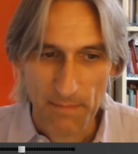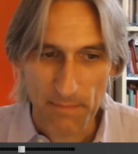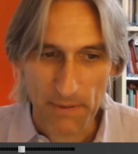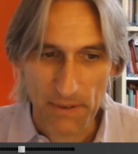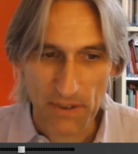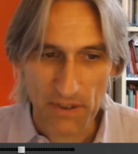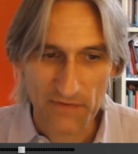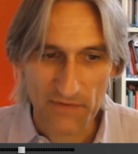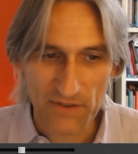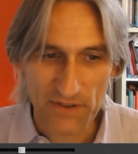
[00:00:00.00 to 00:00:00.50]
But
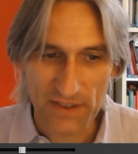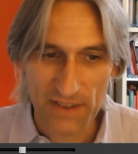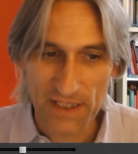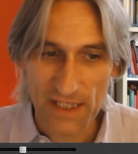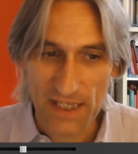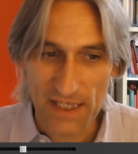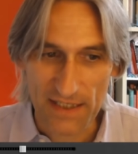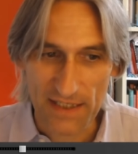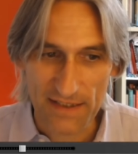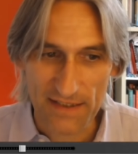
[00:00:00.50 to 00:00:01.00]
after
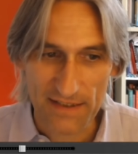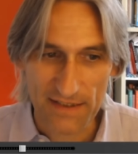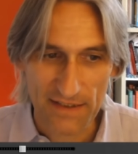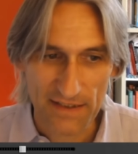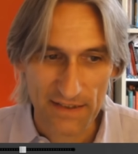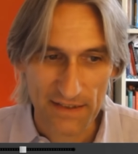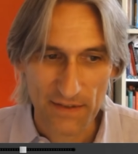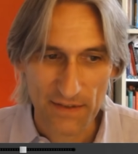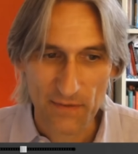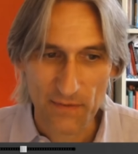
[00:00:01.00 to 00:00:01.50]

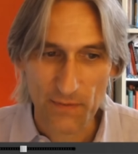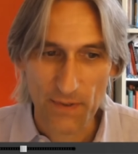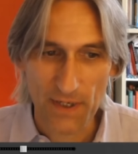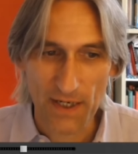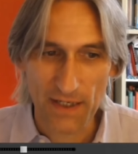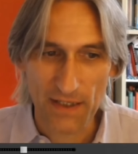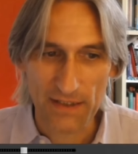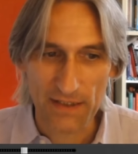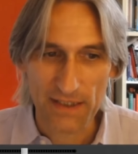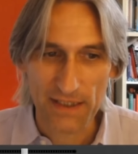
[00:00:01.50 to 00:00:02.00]
this,
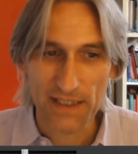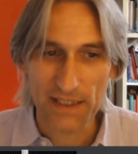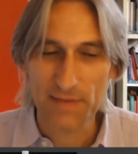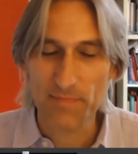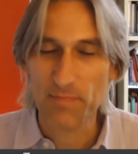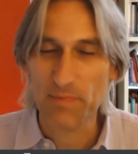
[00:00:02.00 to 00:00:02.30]
well, his